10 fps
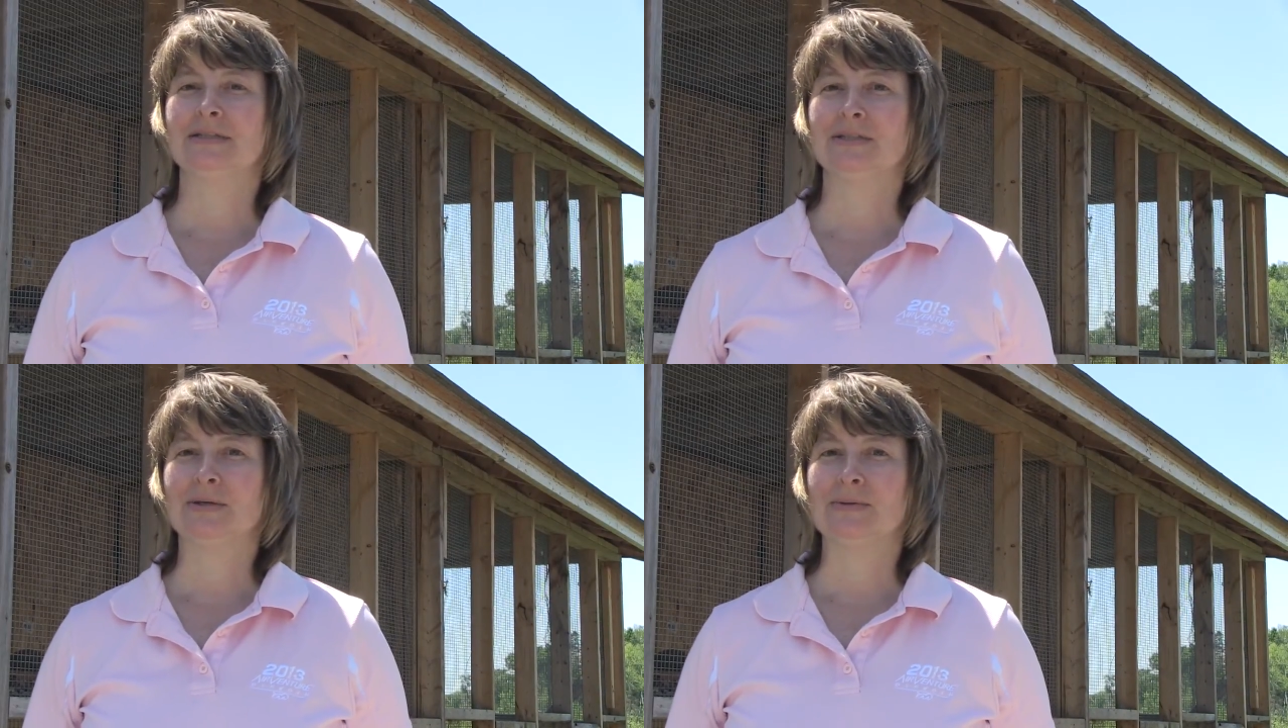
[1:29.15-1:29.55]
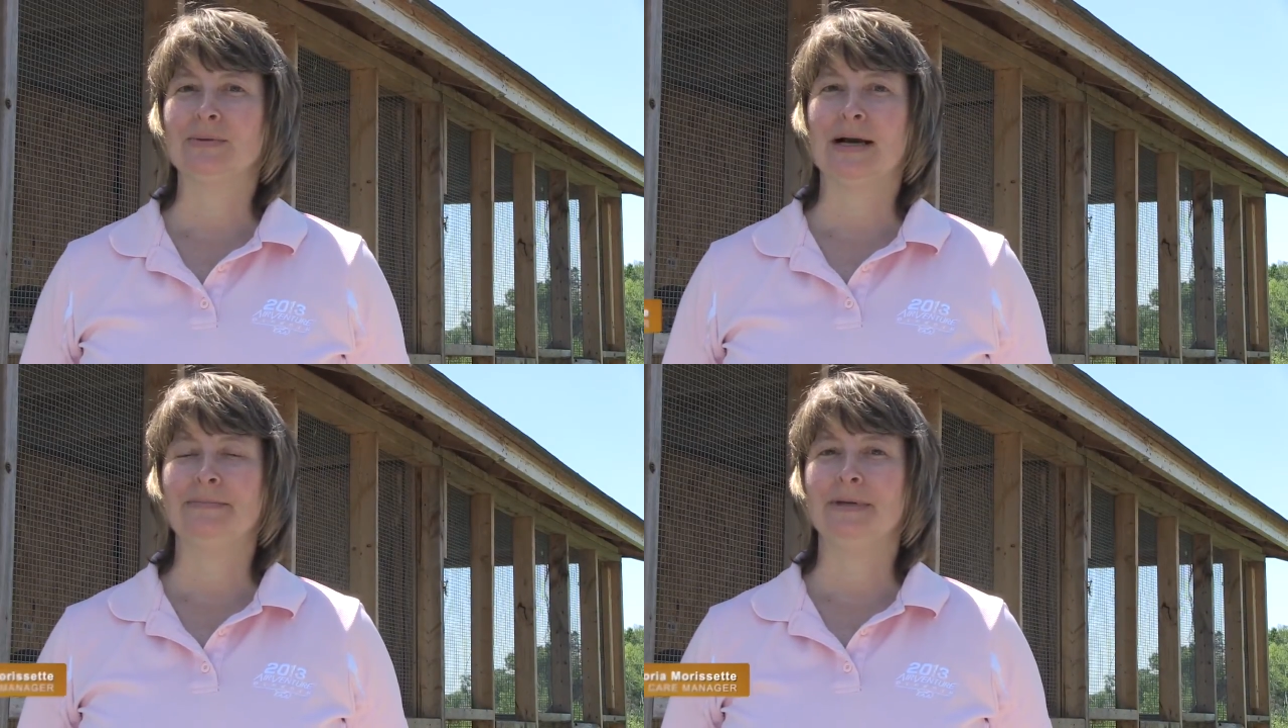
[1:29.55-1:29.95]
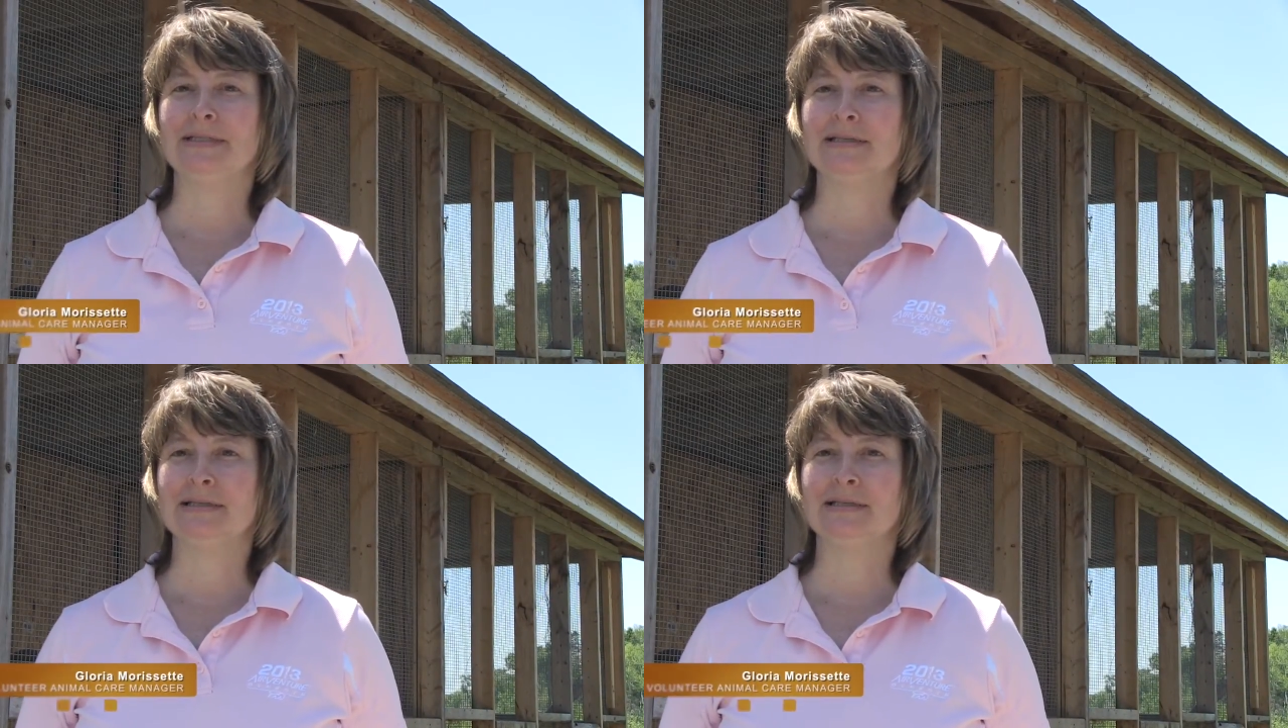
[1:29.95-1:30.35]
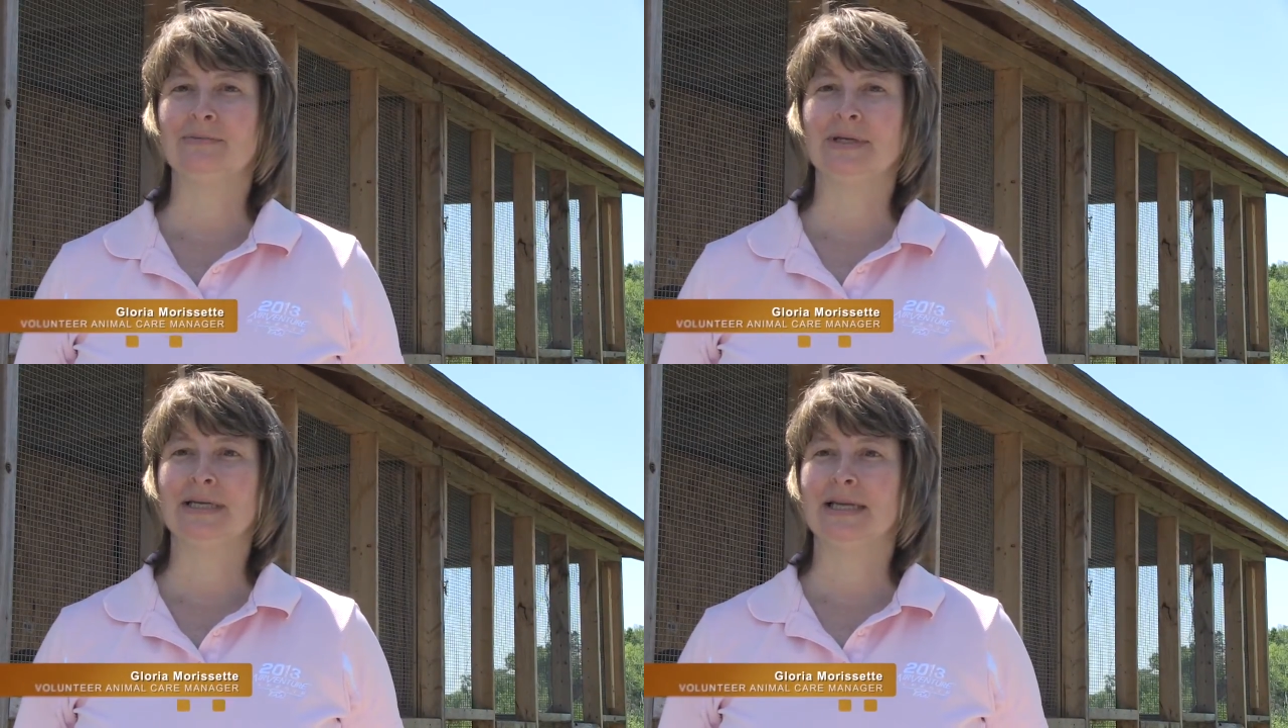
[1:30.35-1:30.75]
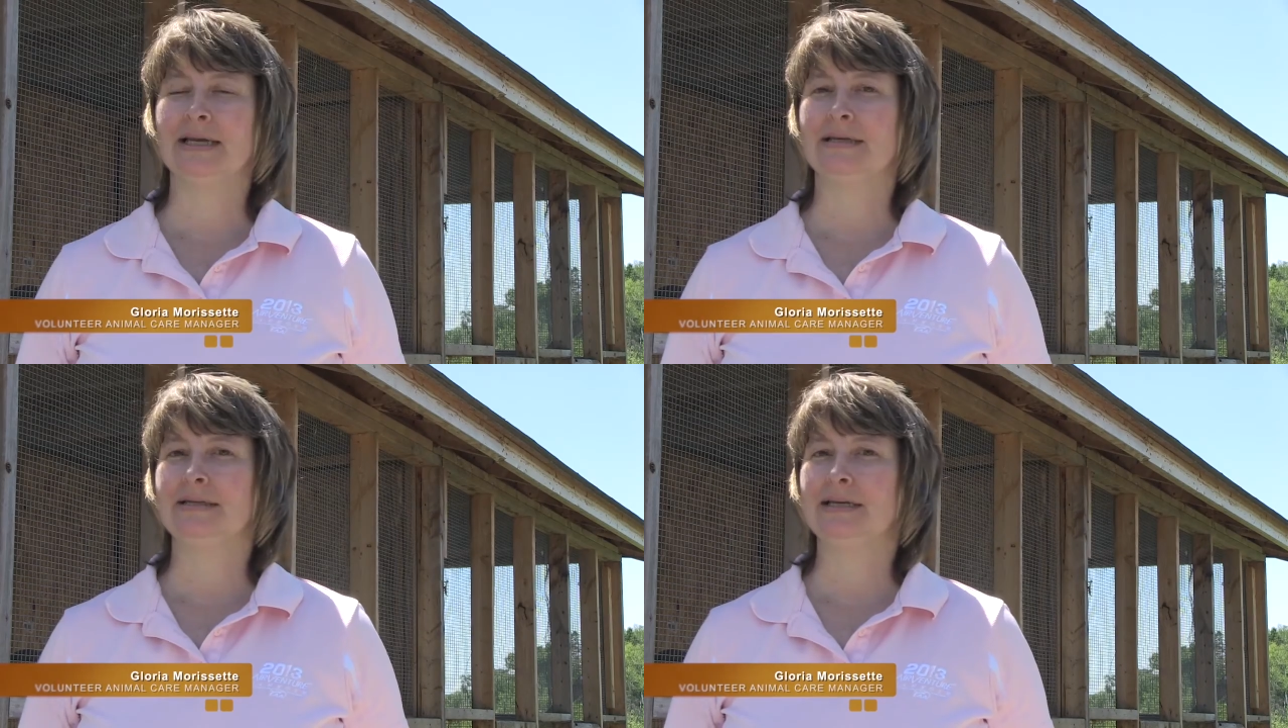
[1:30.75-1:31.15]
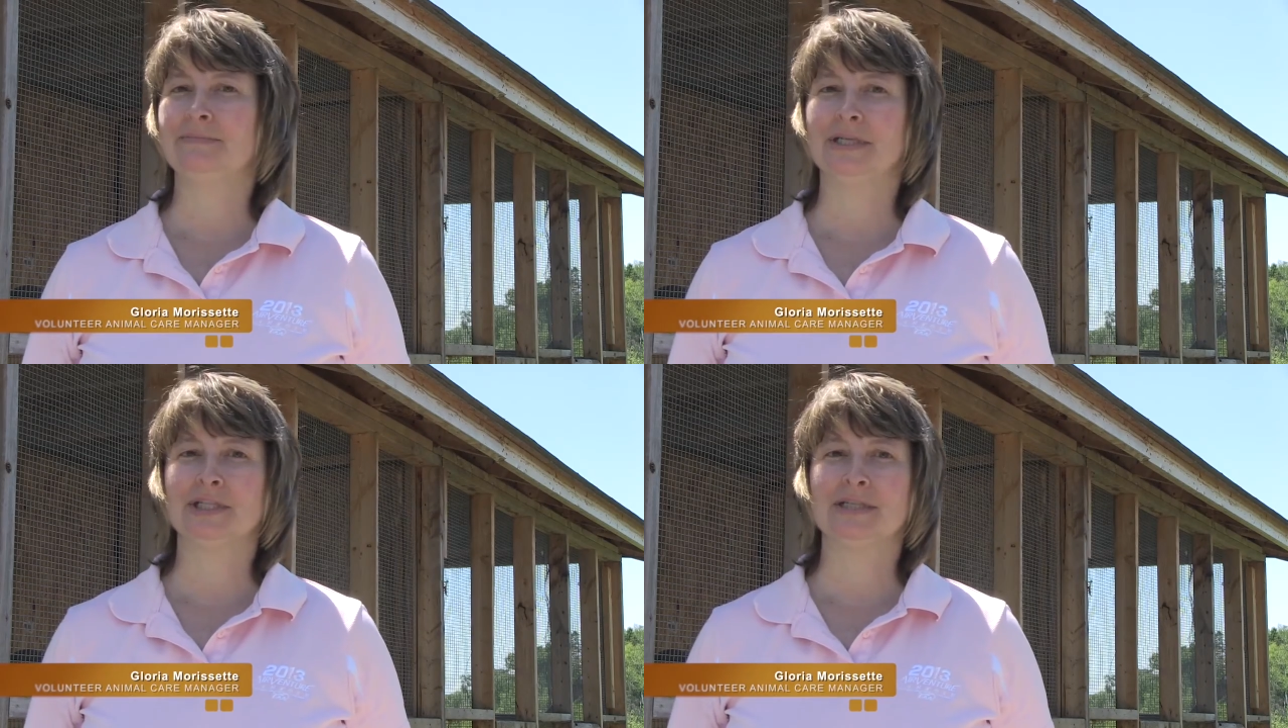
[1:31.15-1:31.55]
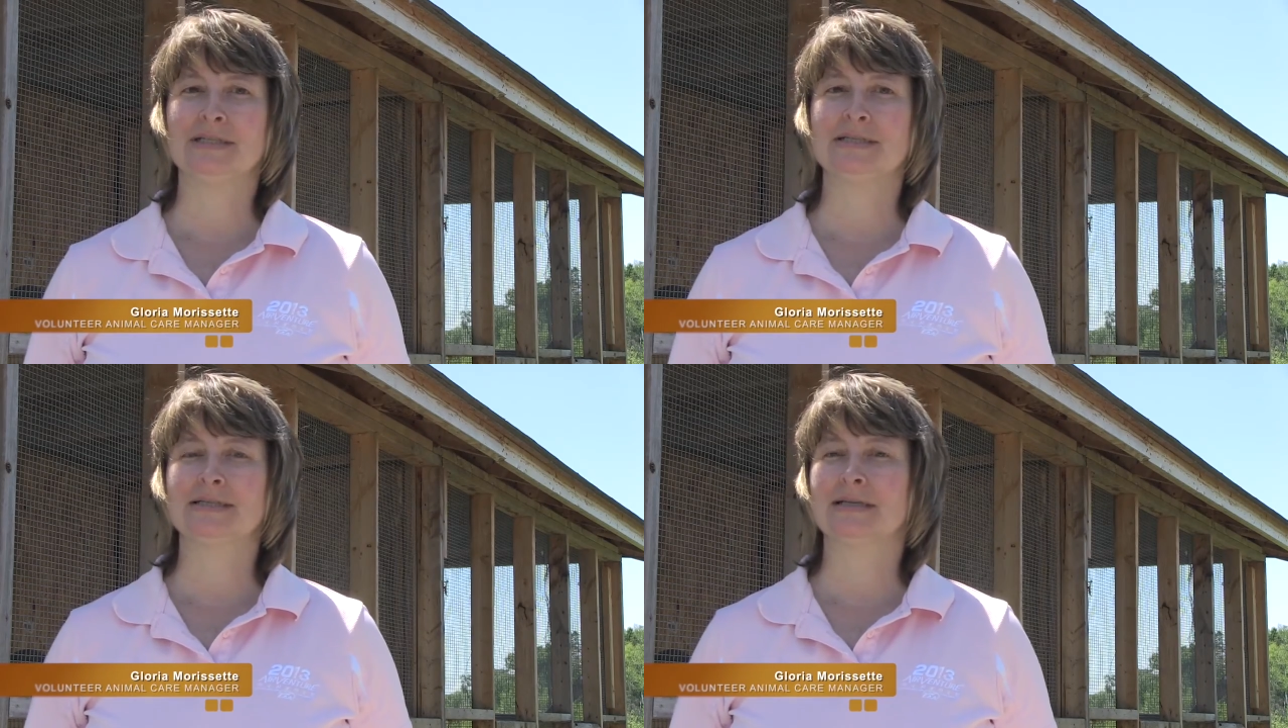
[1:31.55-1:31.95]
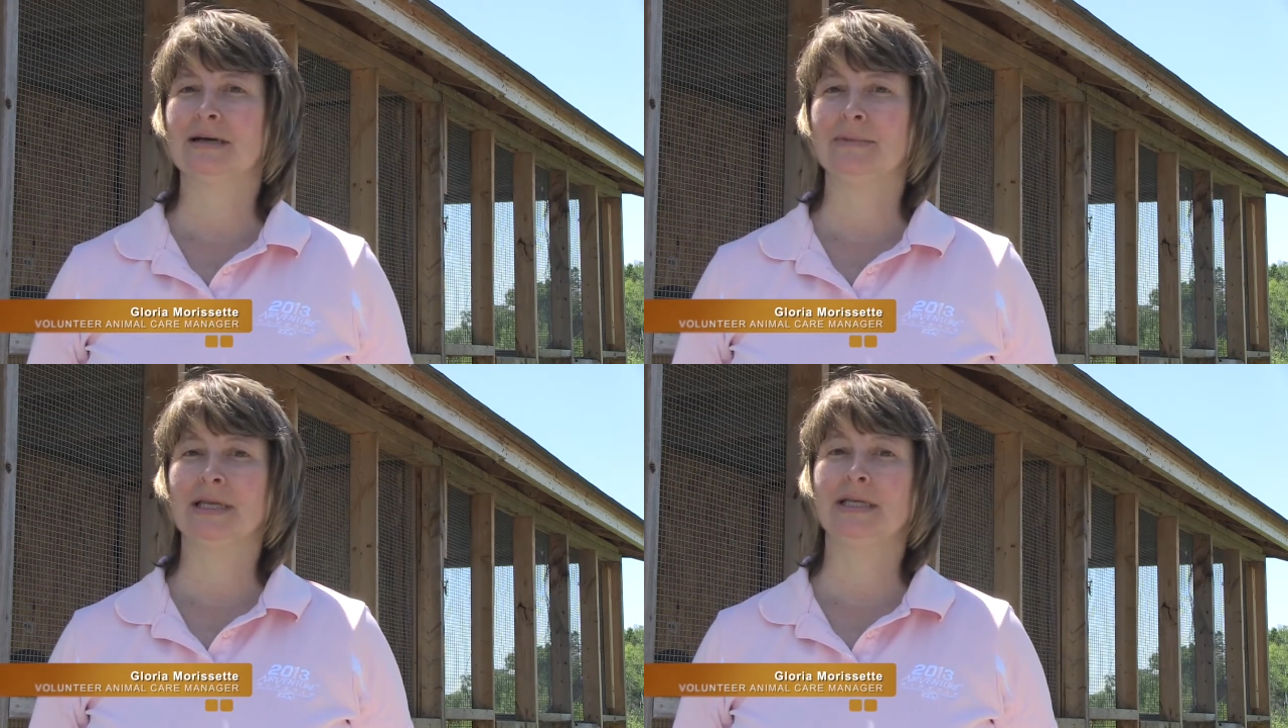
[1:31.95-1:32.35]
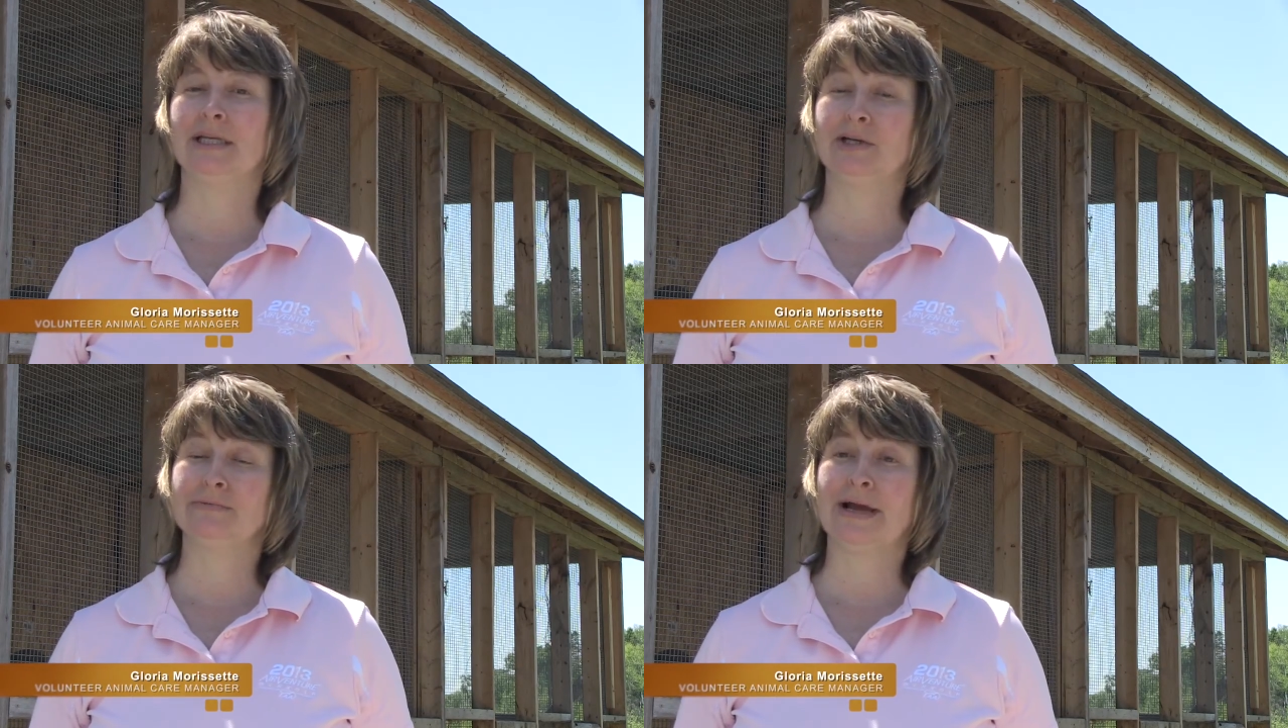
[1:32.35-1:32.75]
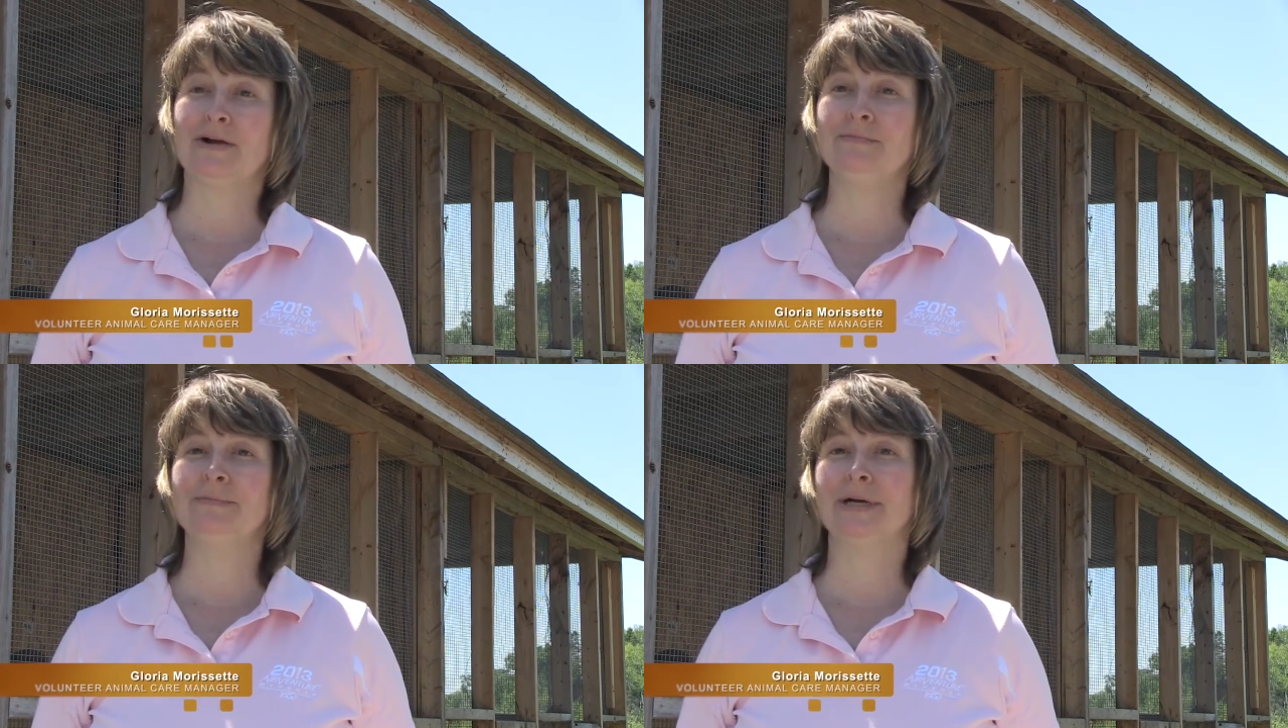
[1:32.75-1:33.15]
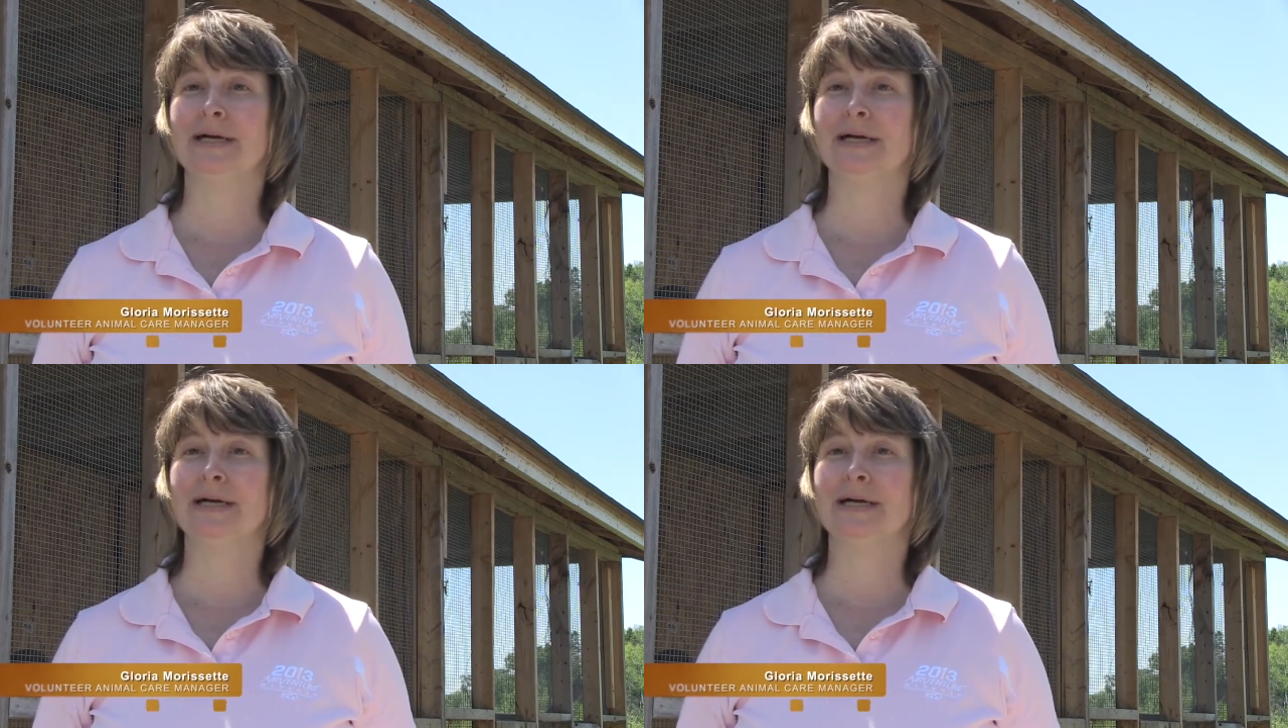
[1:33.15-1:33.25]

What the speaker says: So basically we get admissions coming in year-round,